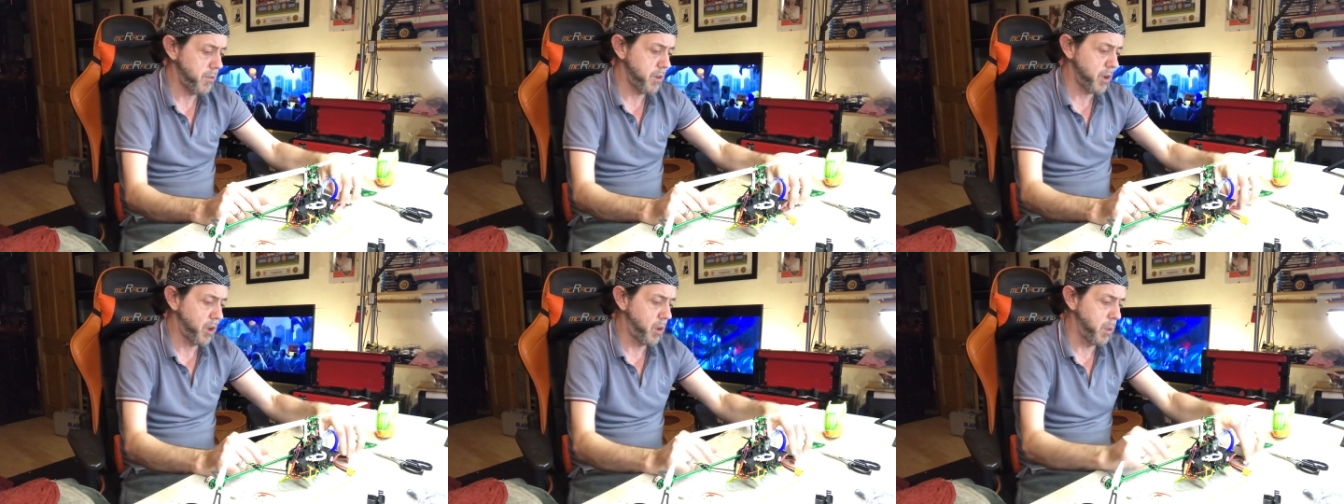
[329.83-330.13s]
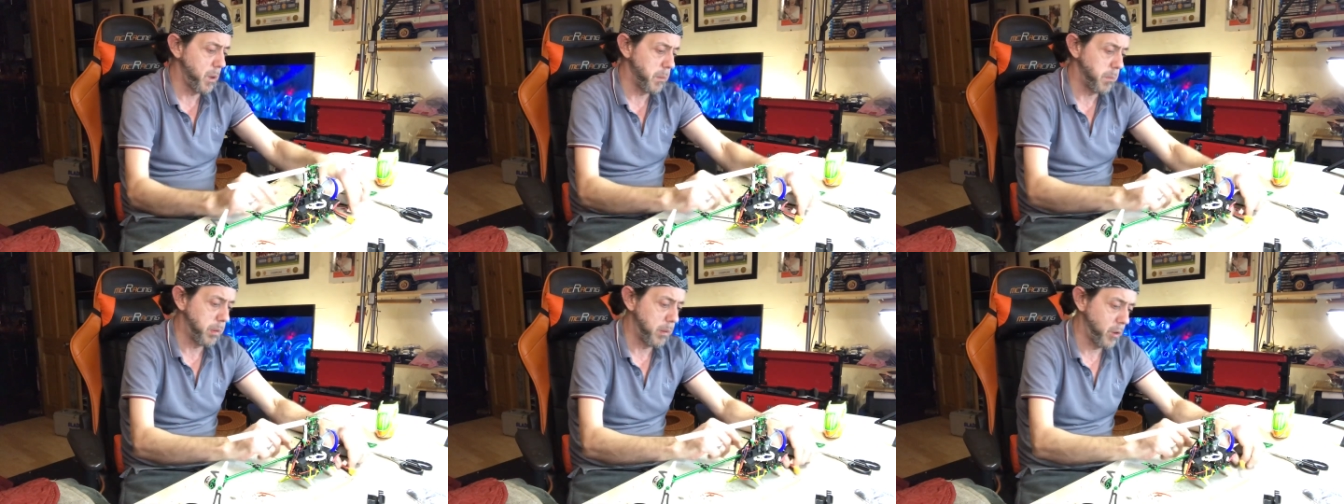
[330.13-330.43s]
it a
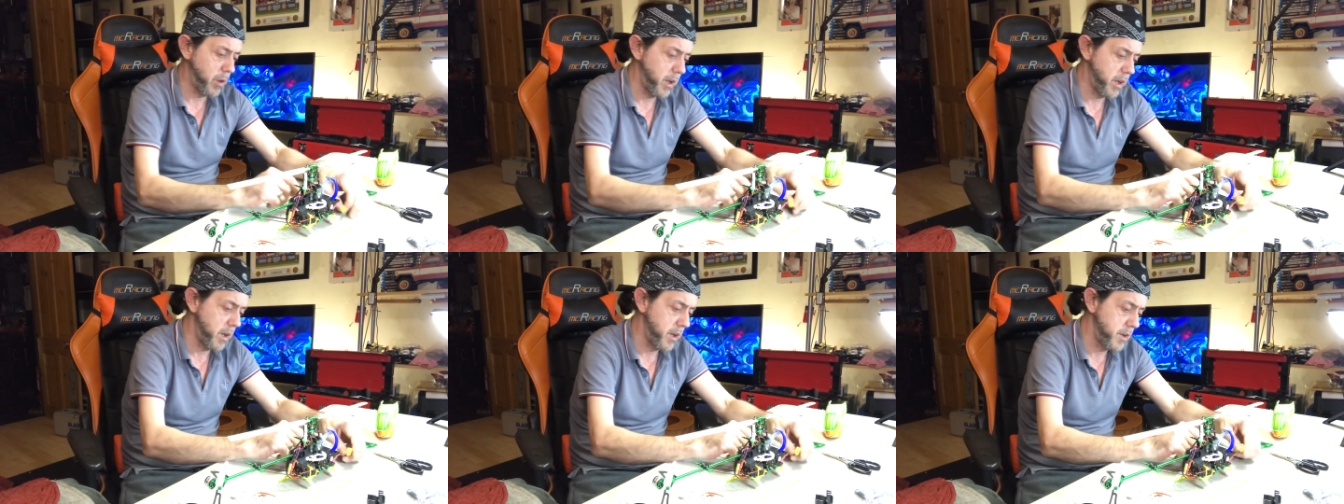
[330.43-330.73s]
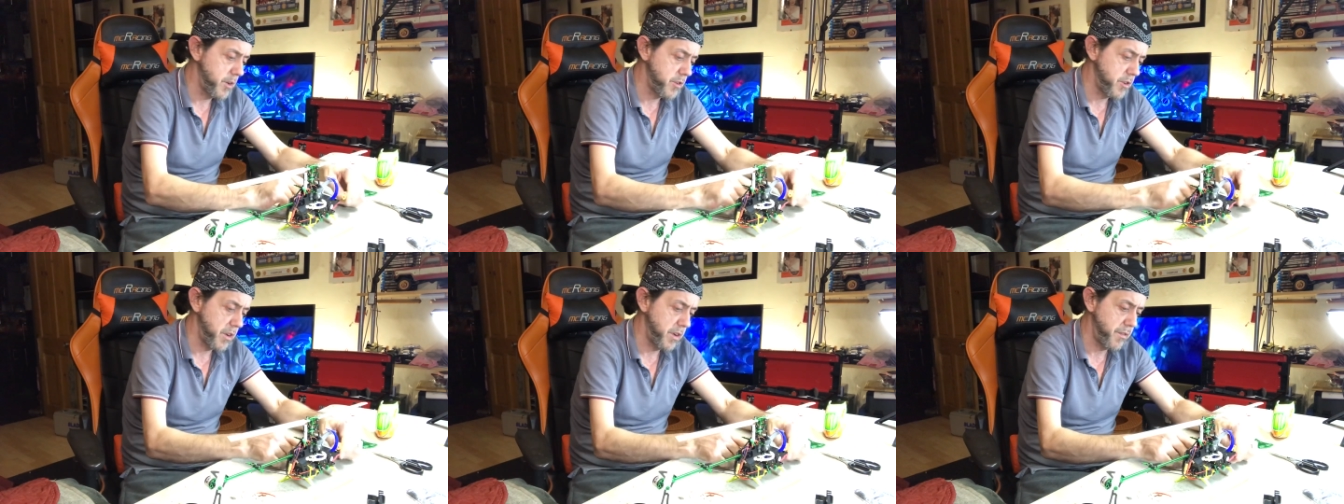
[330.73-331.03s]
quick plug in and
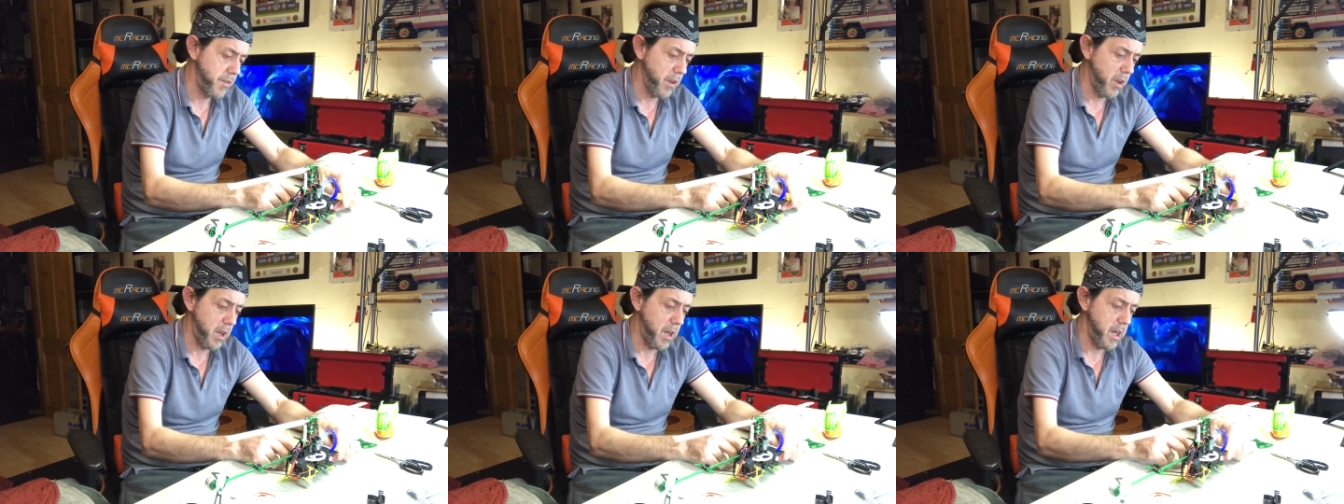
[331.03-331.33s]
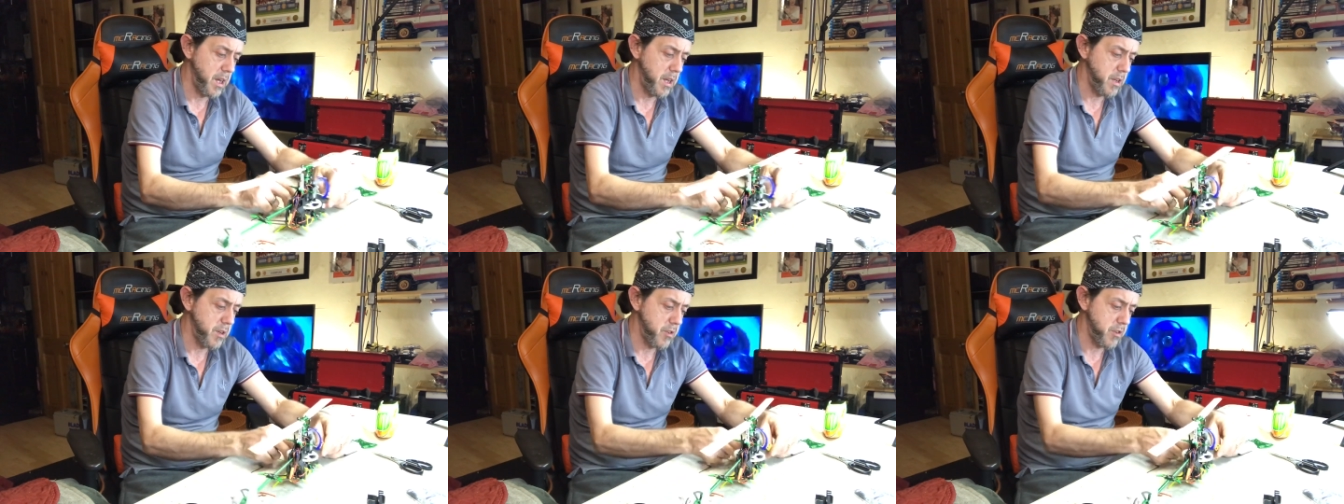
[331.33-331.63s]
see if the
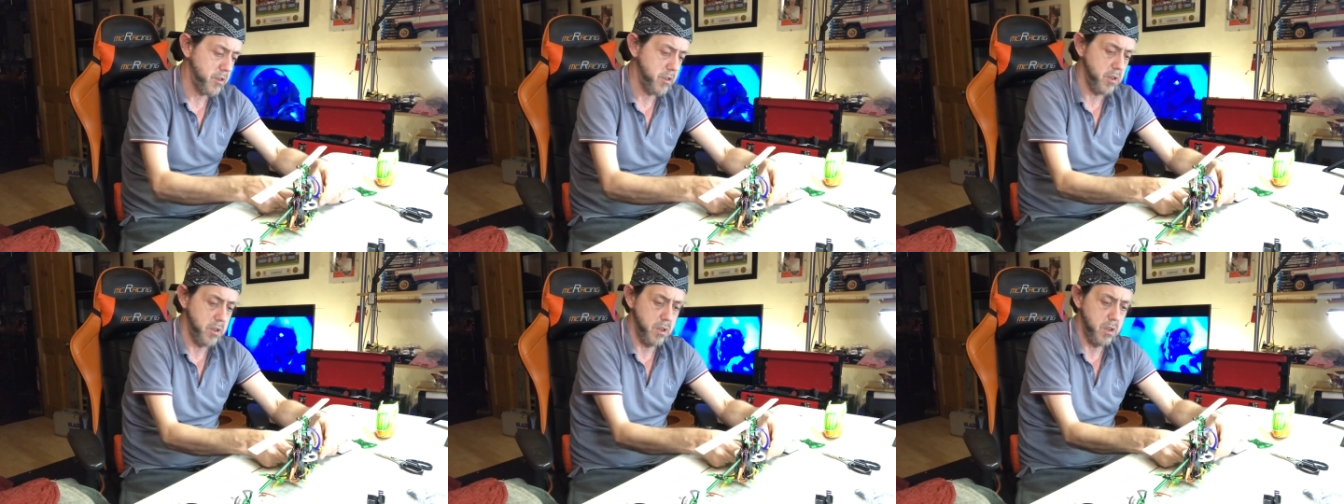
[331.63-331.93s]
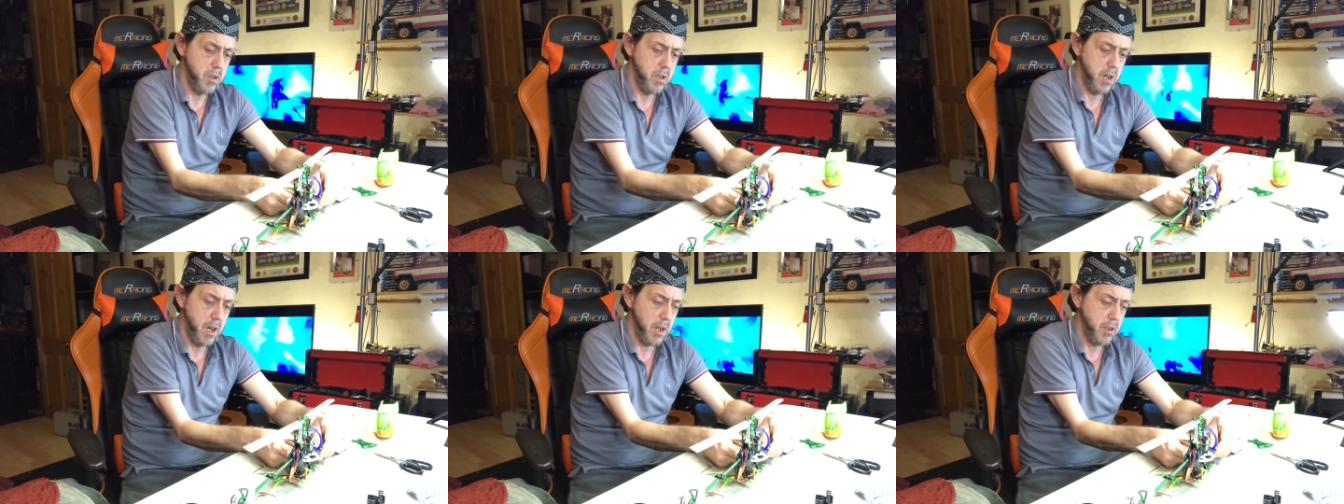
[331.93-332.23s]
lights
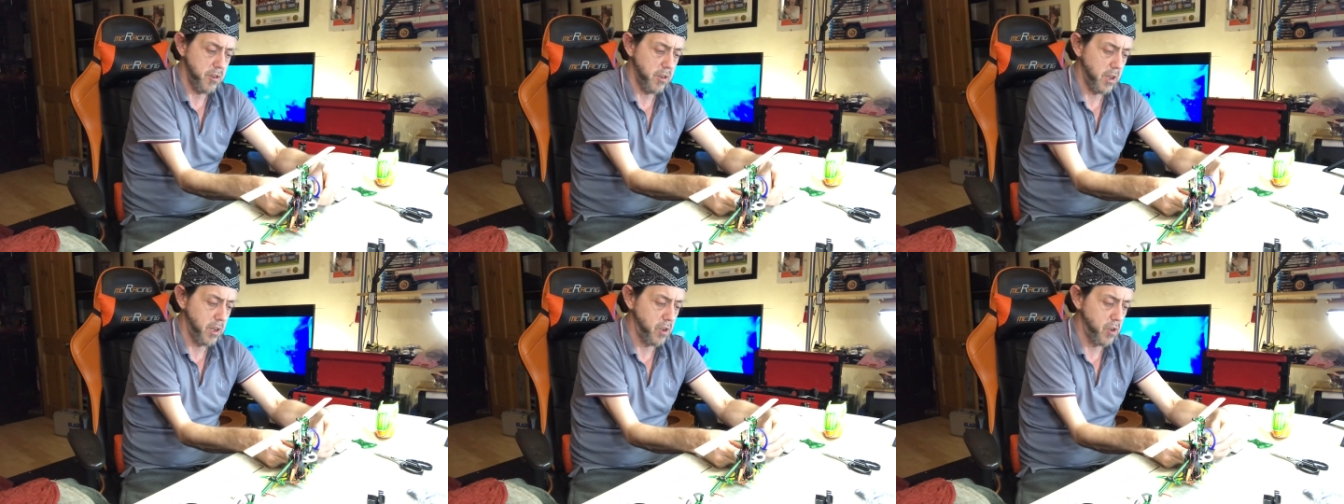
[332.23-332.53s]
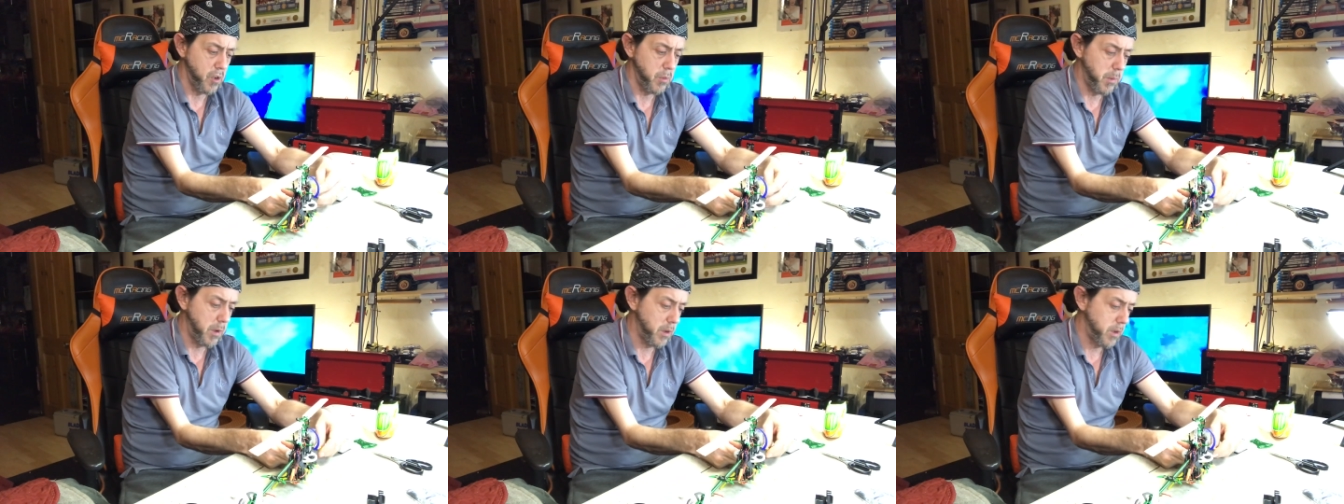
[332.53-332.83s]
actually
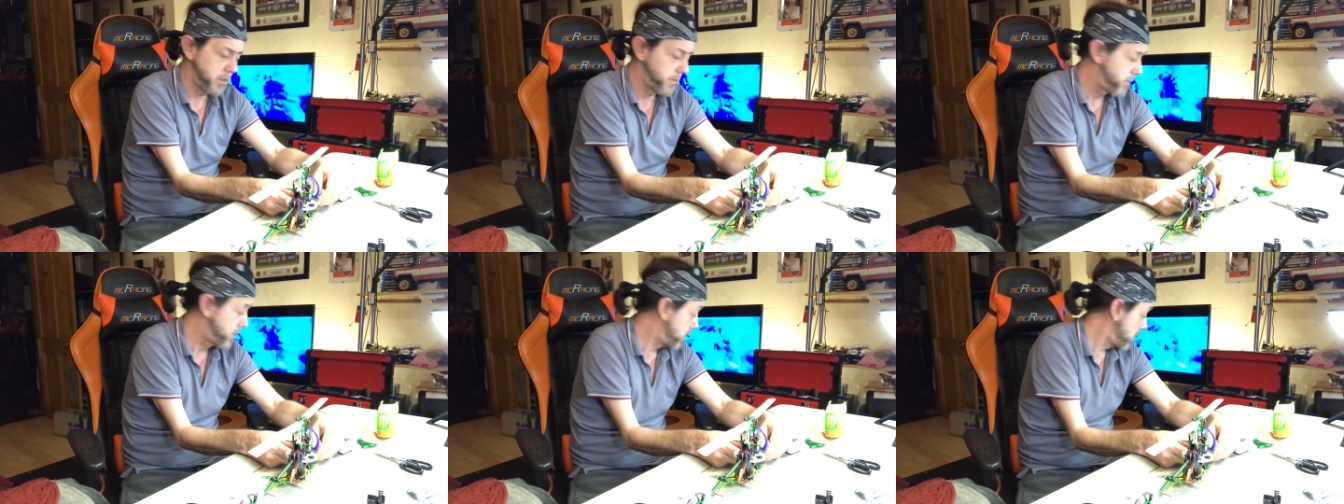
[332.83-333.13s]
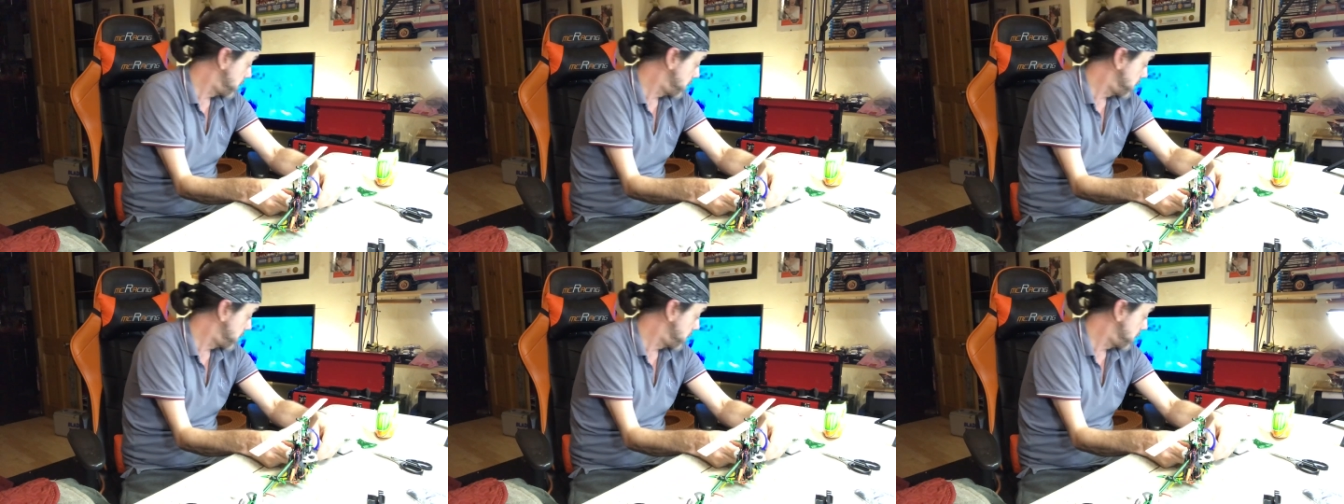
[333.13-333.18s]
come on. I've not